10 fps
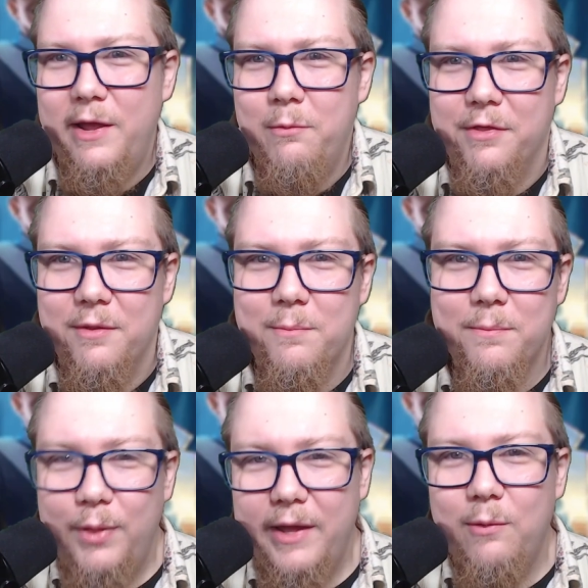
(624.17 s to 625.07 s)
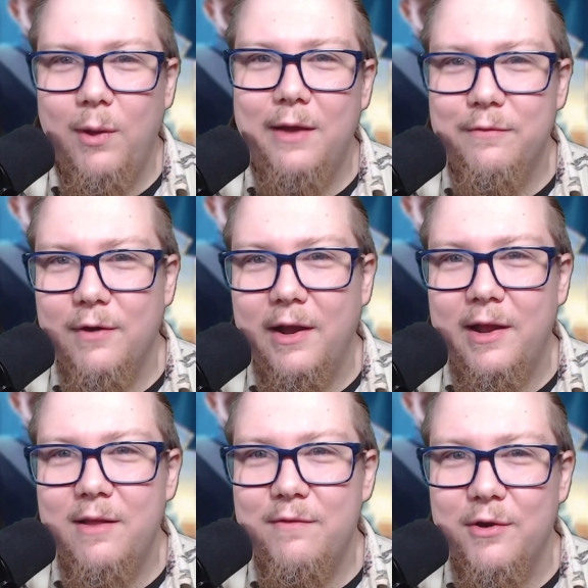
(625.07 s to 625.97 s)
with them. Play a wide
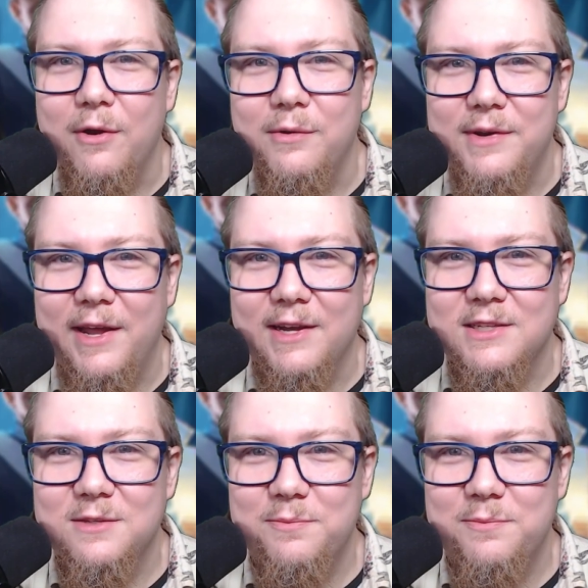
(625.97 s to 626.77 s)
variety of your own decks,